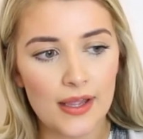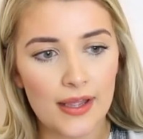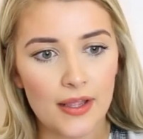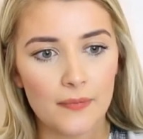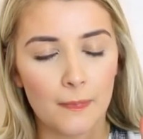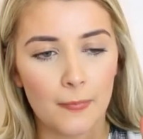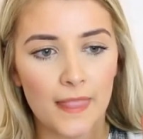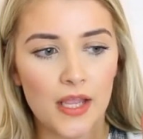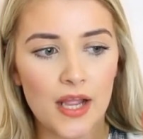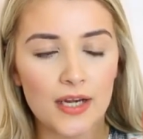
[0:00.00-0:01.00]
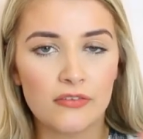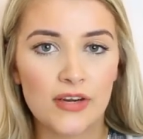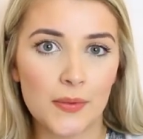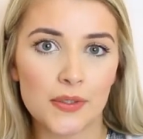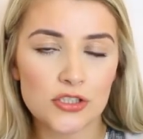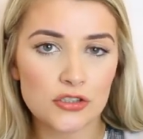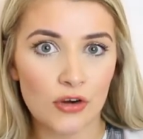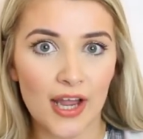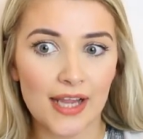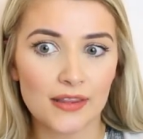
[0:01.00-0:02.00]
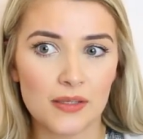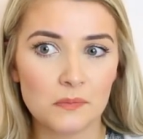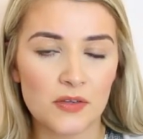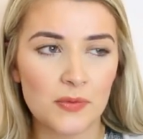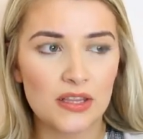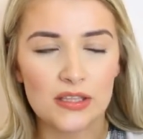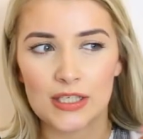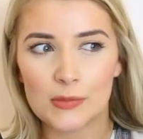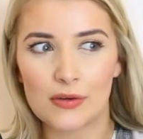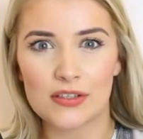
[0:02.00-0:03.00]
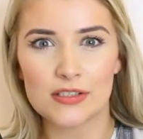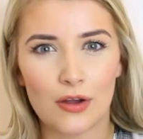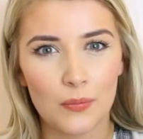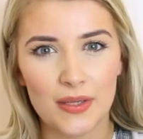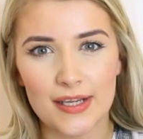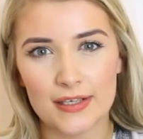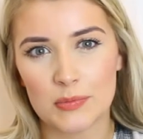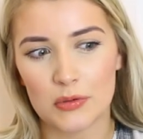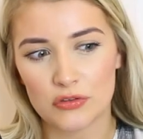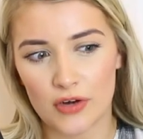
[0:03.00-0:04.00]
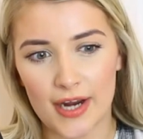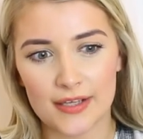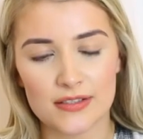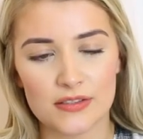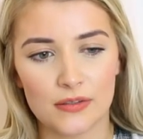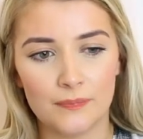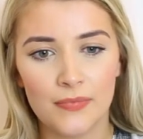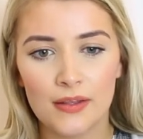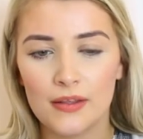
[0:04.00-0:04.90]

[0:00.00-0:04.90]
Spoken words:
And I really wanted to try them. I've been thinking about all weekend about trying some.